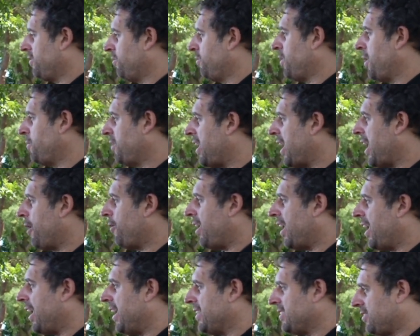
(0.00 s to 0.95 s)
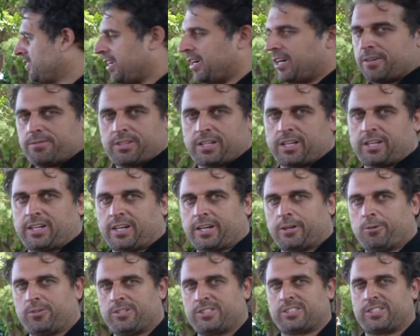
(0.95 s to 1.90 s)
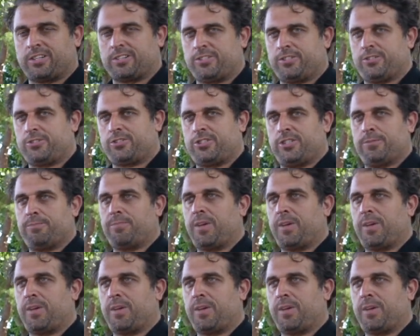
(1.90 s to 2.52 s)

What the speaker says: Remember how I love, and I always tell YouTube,